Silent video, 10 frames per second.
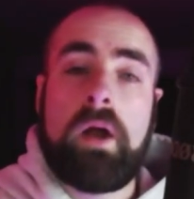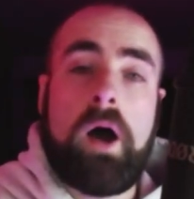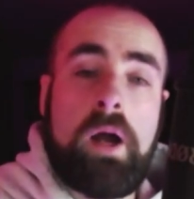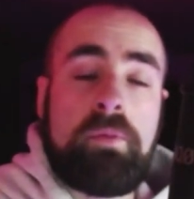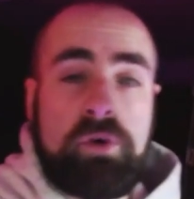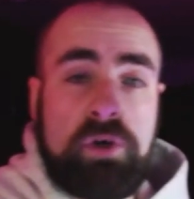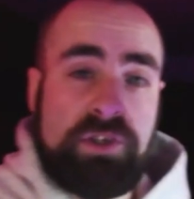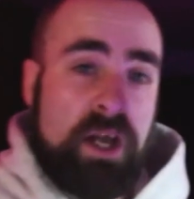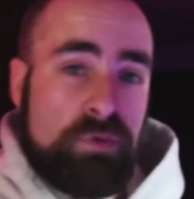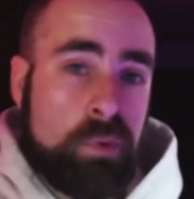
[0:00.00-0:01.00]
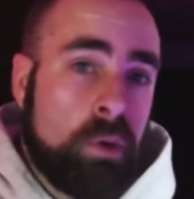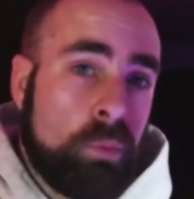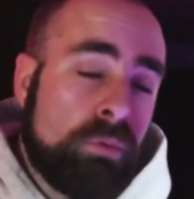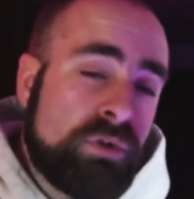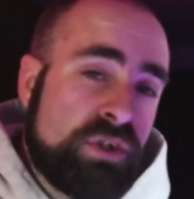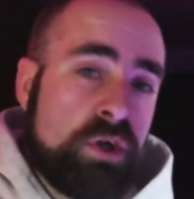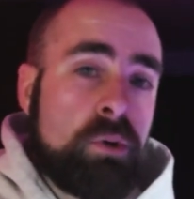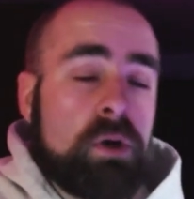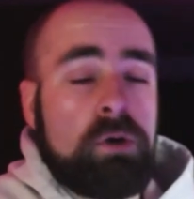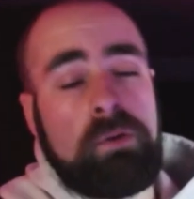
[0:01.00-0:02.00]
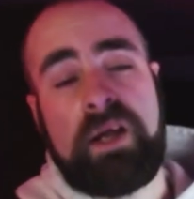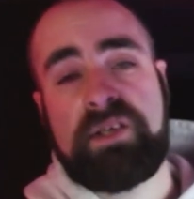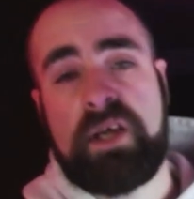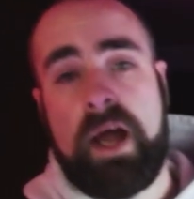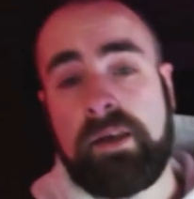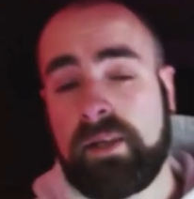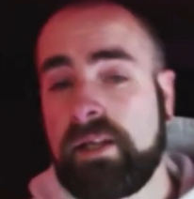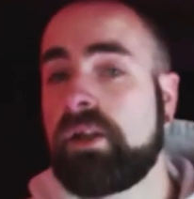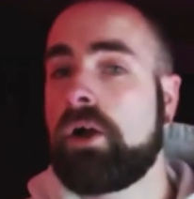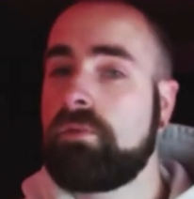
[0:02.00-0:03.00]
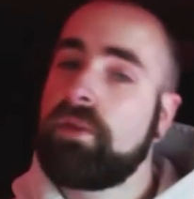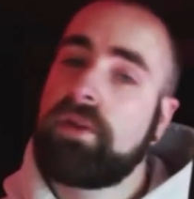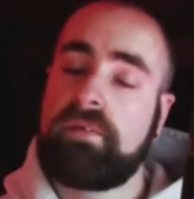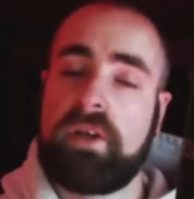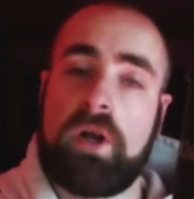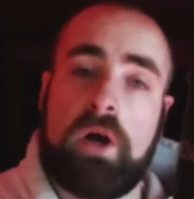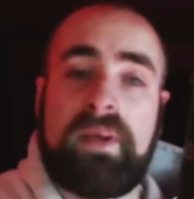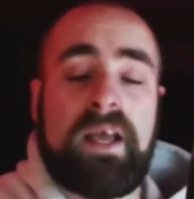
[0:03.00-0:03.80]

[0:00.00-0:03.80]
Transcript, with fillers: I am of course Azrael112, creator and leader of the Deviant Army,